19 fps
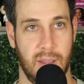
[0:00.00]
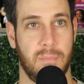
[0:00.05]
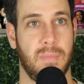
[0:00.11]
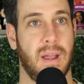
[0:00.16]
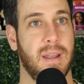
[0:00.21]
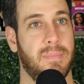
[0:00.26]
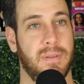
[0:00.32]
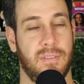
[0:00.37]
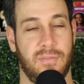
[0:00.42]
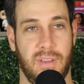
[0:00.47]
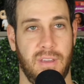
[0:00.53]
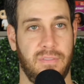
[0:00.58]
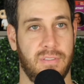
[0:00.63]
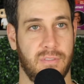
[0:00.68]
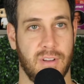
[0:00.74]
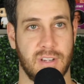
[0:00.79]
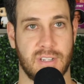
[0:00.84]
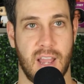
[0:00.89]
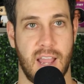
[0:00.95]
It might have been even
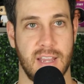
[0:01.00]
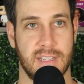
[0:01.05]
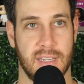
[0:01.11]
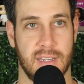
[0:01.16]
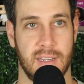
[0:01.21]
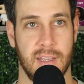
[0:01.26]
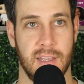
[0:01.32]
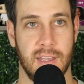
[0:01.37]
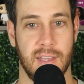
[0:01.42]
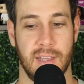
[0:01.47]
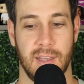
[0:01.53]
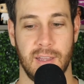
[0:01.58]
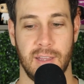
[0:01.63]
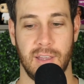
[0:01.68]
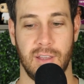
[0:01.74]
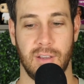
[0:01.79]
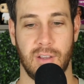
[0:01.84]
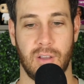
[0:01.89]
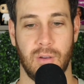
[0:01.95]
Rich Eisen.
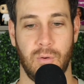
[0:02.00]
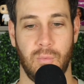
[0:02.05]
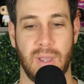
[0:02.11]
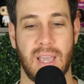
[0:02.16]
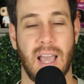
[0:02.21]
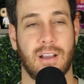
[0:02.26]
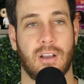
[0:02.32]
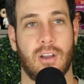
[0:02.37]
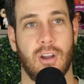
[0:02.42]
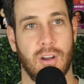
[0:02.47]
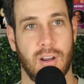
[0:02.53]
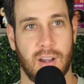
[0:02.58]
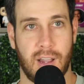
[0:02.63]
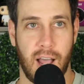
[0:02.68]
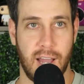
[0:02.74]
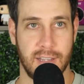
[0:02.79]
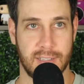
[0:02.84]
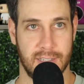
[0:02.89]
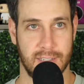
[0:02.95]
We got Kirk
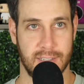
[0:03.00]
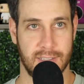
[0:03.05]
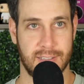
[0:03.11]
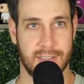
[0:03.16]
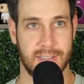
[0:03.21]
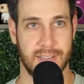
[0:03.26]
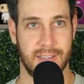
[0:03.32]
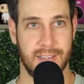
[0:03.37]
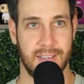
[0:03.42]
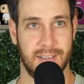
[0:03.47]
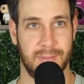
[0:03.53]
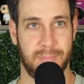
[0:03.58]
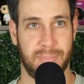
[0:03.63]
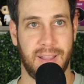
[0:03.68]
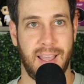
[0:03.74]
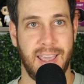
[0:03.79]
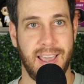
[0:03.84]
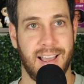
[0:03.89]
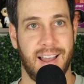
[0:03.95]
Cousins
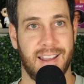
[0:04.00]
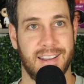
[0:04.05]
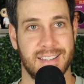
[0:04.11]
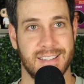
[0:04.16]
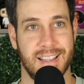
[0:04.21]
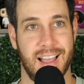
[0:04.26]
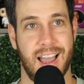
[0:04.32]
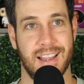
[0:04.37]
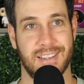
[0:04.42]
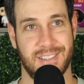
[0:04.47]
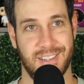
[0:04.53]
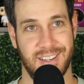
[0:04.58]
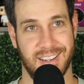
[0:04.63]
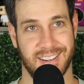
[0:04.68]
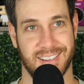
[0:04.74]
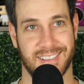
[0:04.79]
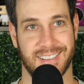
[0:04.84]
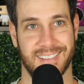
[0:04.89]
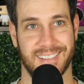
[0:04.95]
playing on his last year.